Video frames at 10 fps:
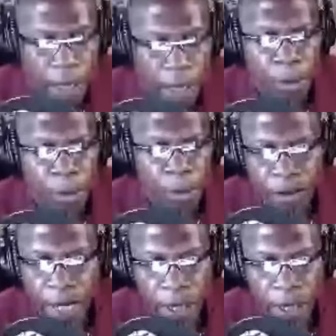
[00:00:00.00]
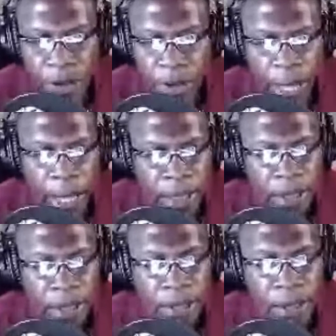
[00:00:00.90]
And whenever they do that,
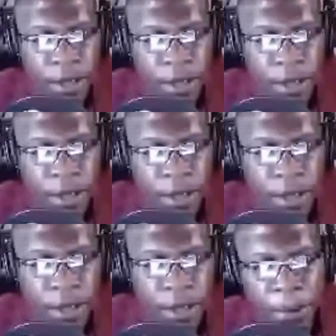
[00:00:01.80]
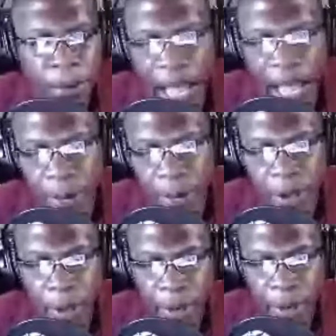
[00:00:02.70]
black people
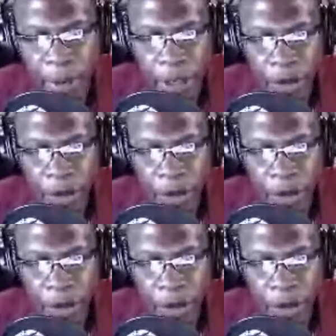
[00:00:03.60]
in America,